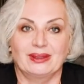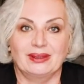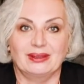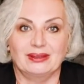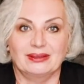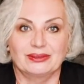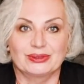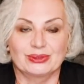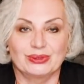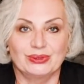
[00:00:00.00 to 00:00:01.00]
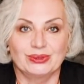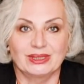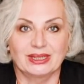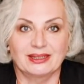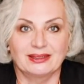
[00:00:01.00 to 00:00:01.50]
uh, so you
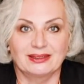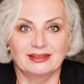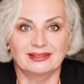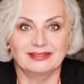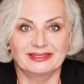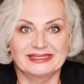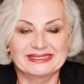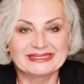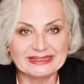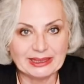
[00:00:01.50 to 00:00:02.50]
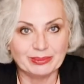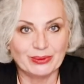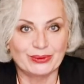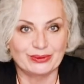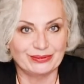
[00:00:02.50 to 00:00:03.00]
can see
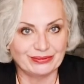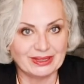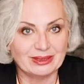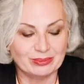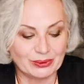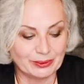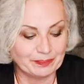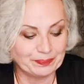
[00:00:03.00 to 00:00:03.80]
more, feel more.